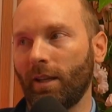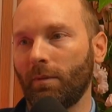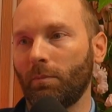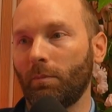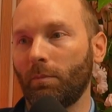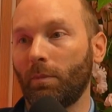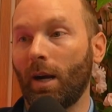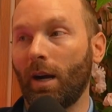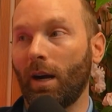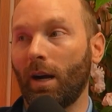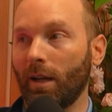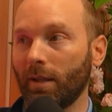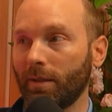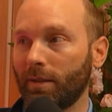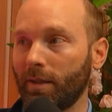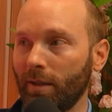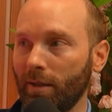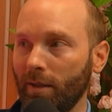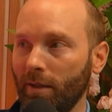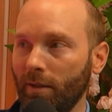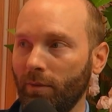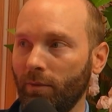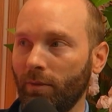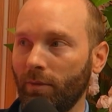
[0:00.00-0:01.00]

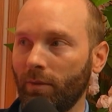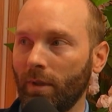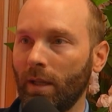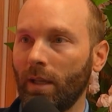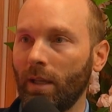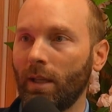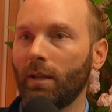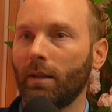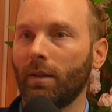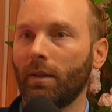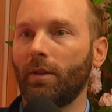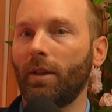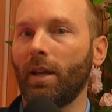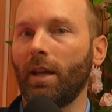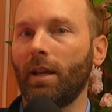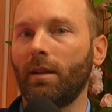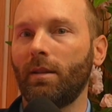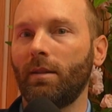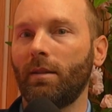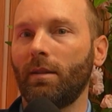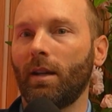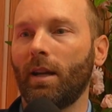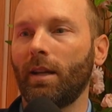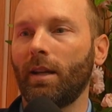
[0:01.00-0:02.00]
positive,
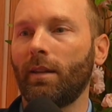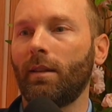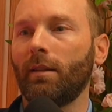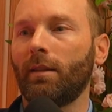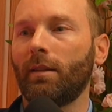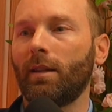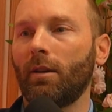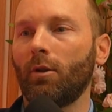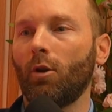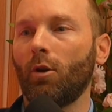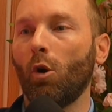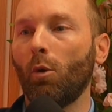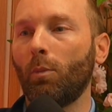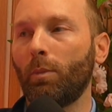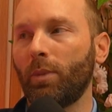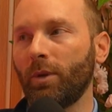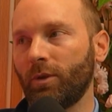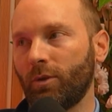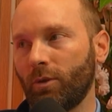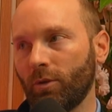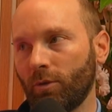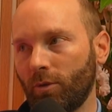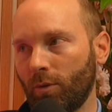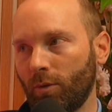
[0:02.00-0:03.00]
then I think that
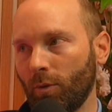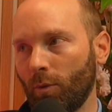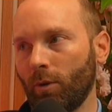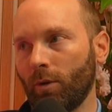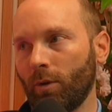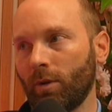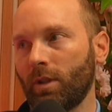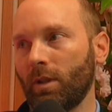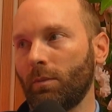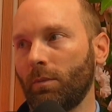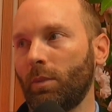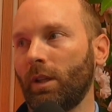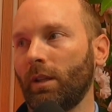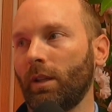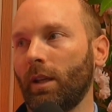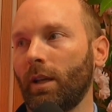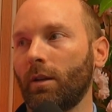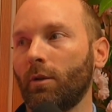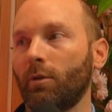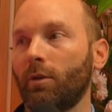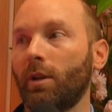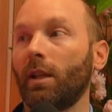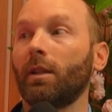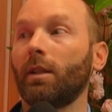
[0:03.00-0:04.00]
opens your door to be like,
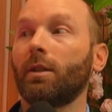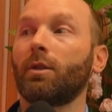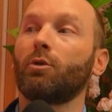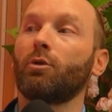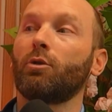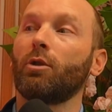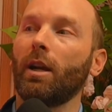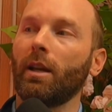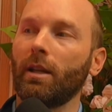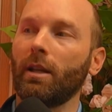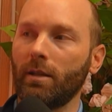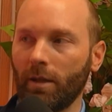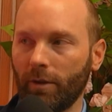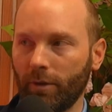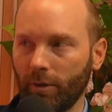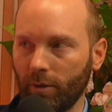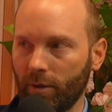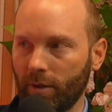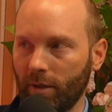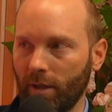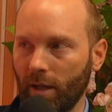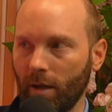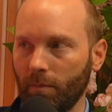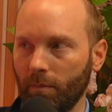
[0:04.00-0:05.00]
okay, let's try another
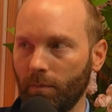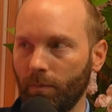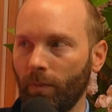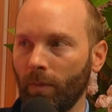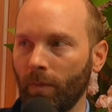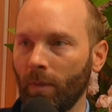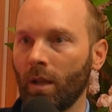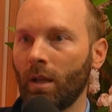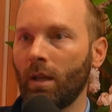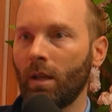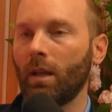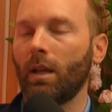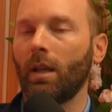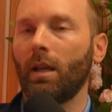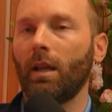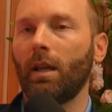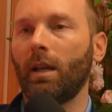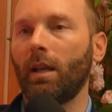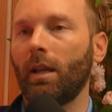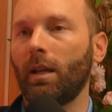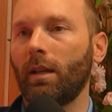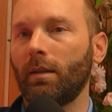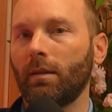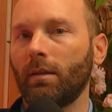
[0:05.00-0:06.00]
step.
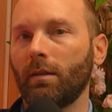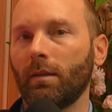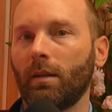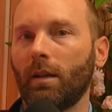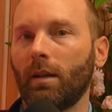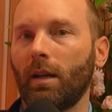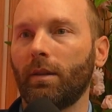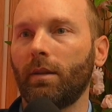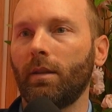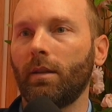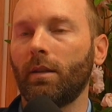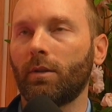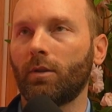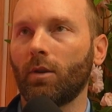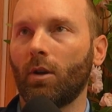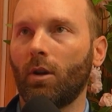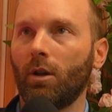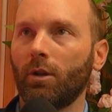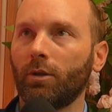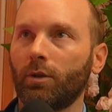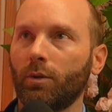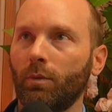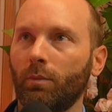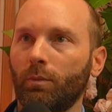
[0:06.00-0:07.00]
And I think it's
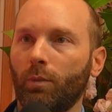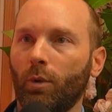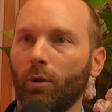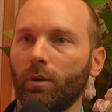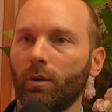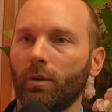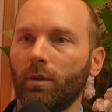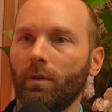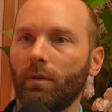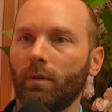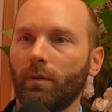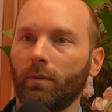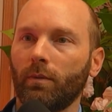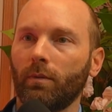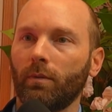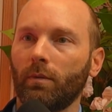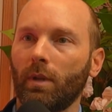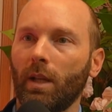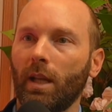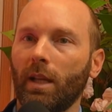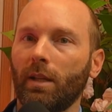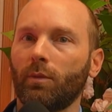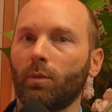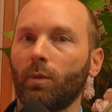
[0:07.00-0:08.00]
also important,
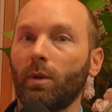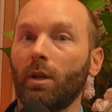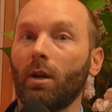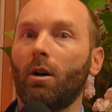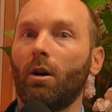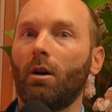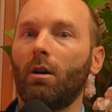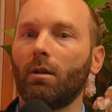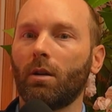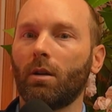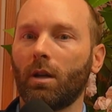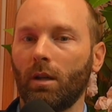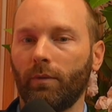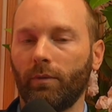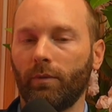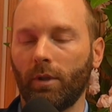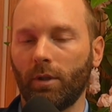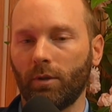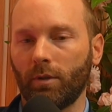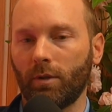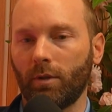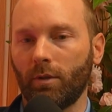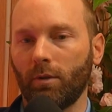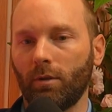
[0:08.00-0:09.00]
as we all kind of
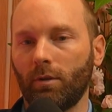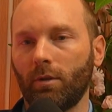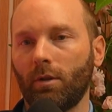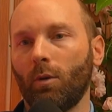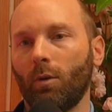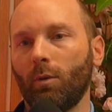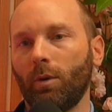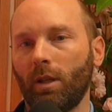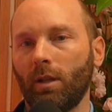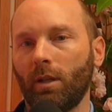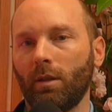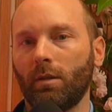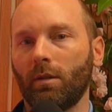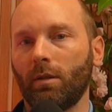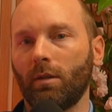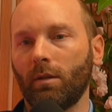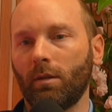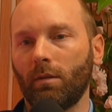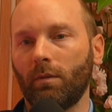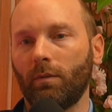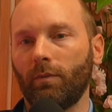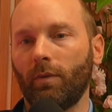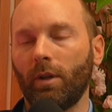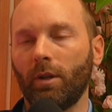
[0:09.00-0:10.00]
understood going into
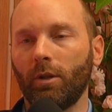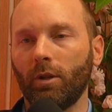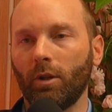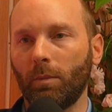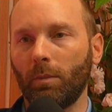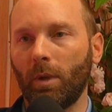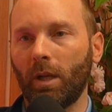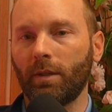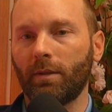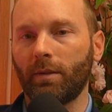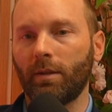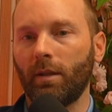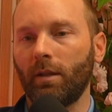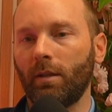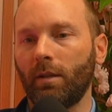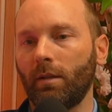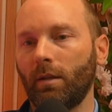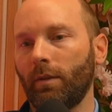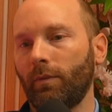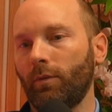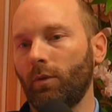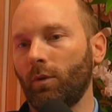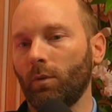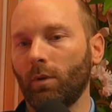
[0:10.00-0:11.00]
veterinary medicine, and
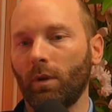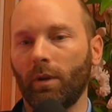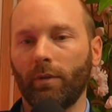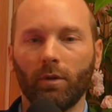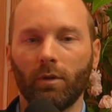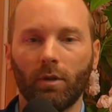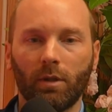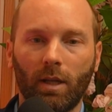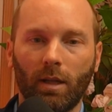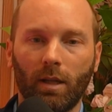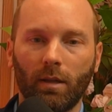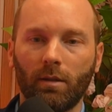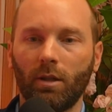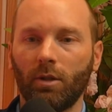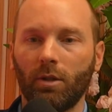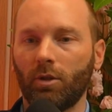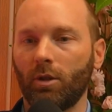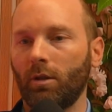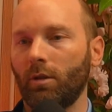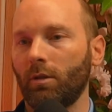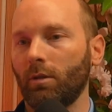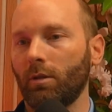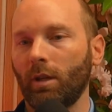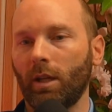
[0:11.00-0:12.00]
if you were ever a
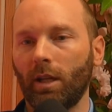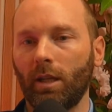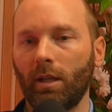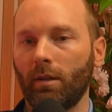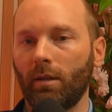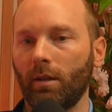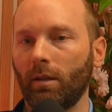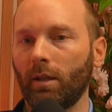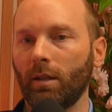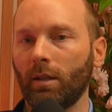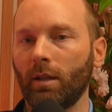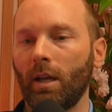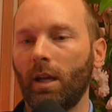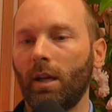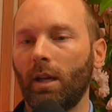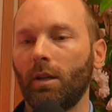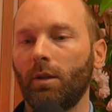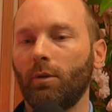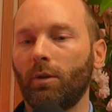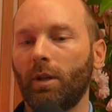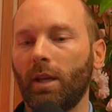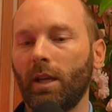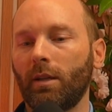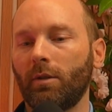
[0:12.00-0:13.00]
technician or anything, like,
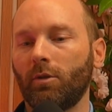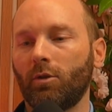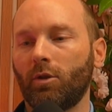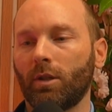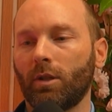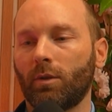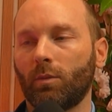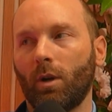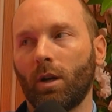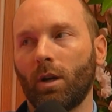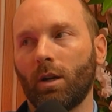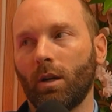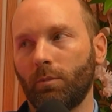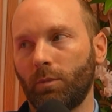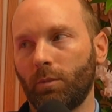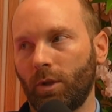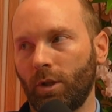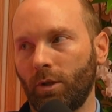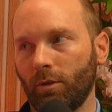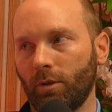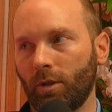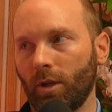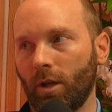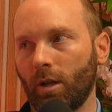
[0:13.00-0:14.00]
you can't just walk up to
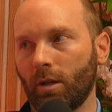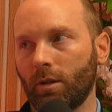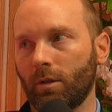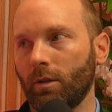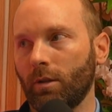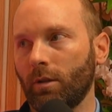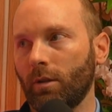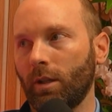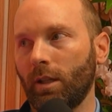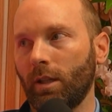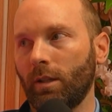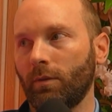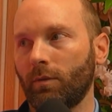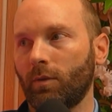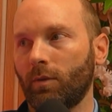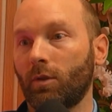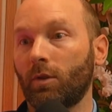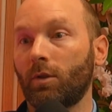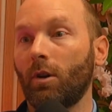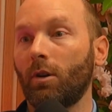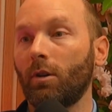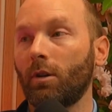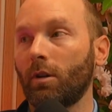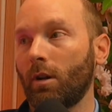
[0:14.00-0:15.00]
your doctor and
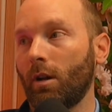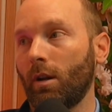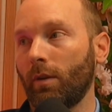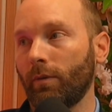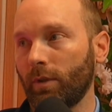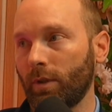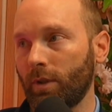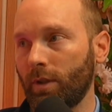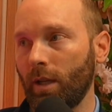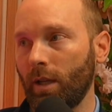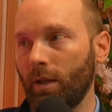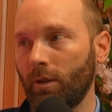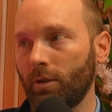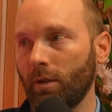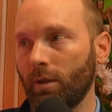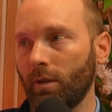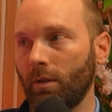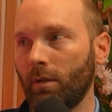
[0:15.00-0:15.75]
start a conversation,